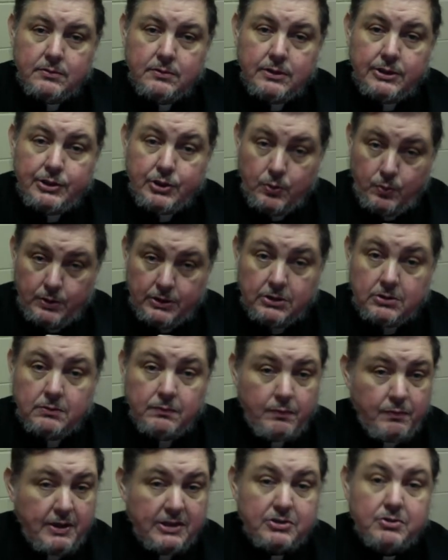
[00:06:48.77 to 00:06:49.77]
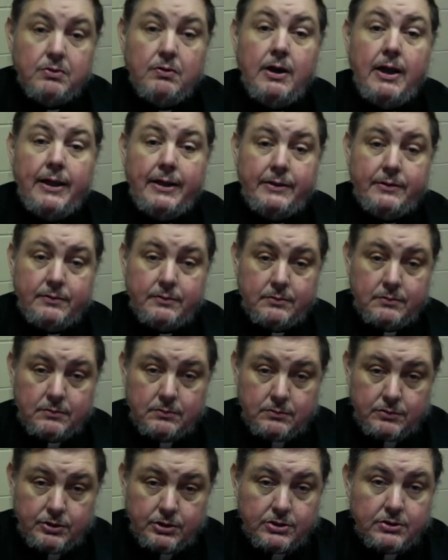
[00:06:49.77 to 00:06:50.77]
in your will, that's great.
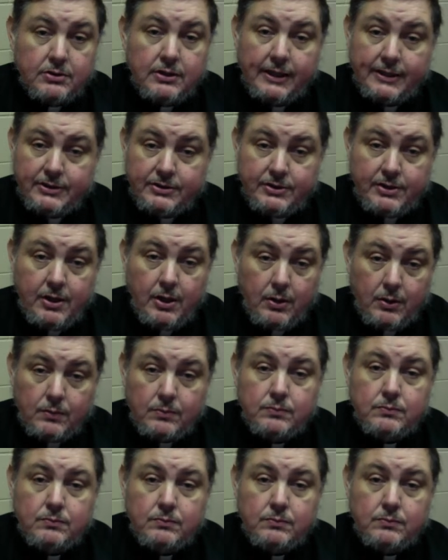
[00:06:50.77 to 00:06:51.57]
Just let us know